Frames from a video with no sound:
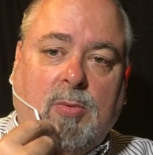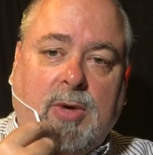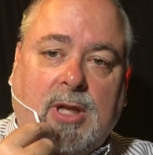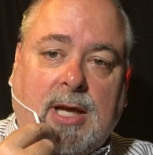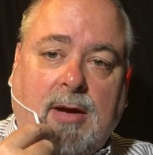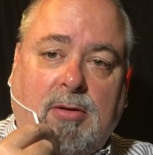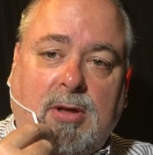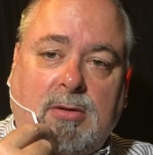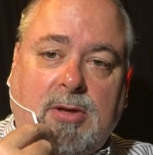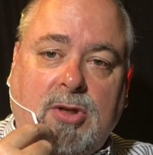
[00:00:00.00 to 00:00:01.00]
We allow a
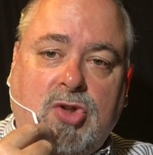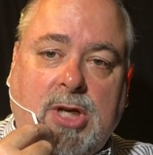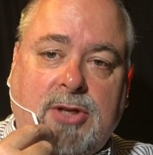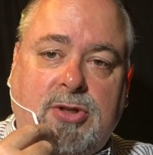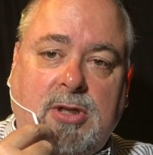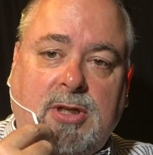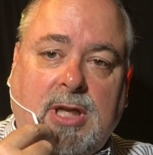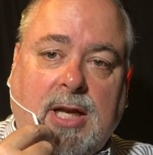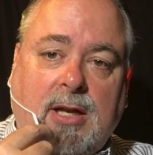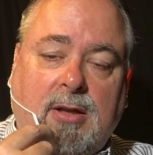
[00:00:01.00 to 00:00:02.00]
little congestion to
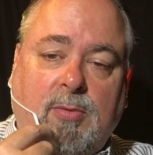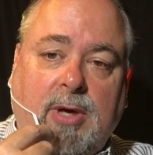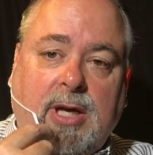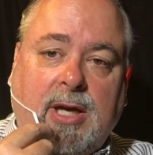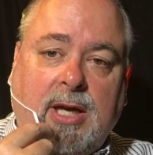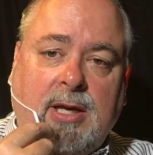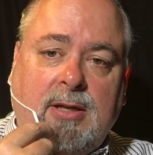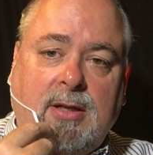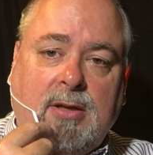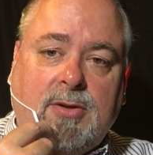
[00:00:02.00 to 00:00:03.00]
get out of the way
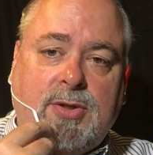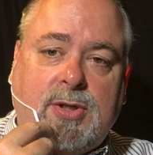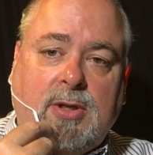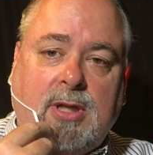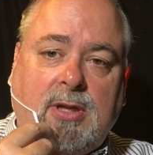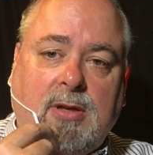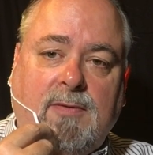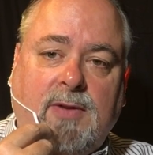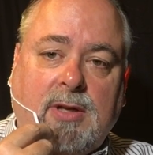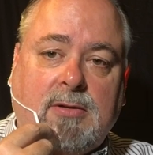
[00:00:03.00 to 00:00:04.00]
ahead so that the
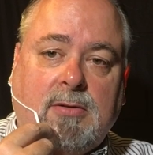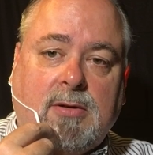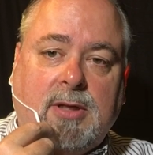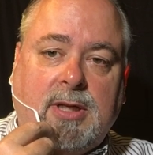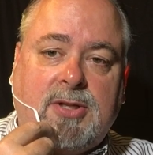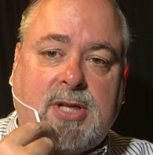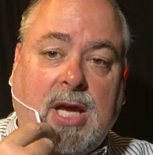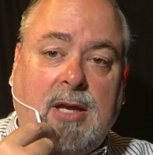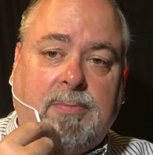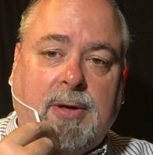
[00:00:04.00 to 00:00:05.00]
vehicle can
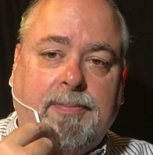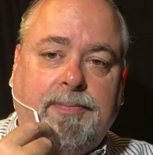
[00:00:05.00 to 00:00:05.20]
escape.